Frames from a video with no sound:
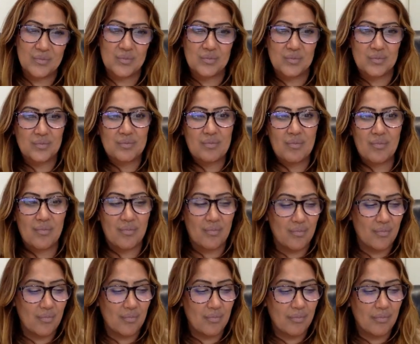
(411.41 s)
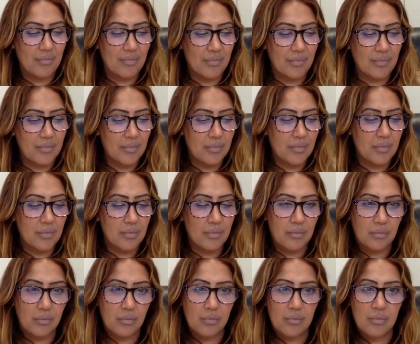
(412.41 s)

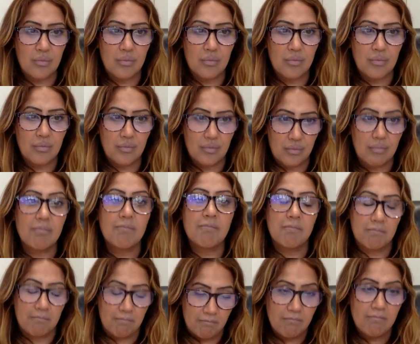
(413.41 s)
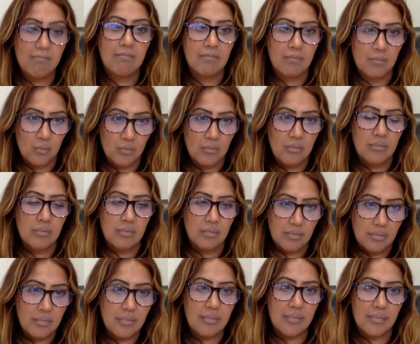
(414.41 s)

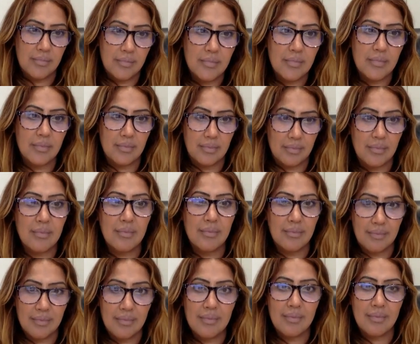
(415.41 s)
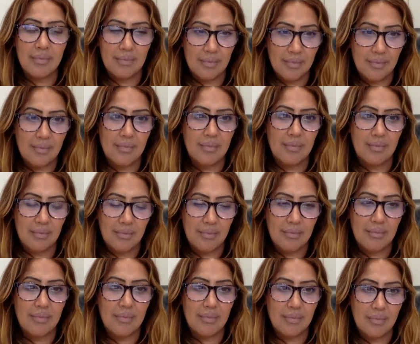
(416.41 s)

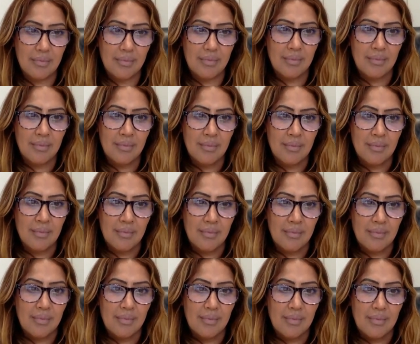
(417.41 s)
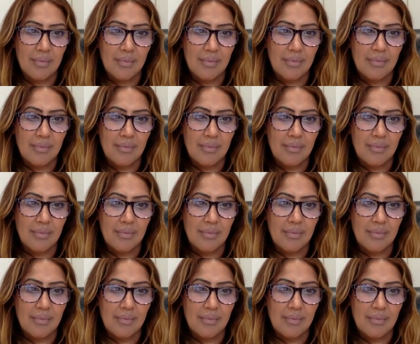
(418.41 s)
(silent)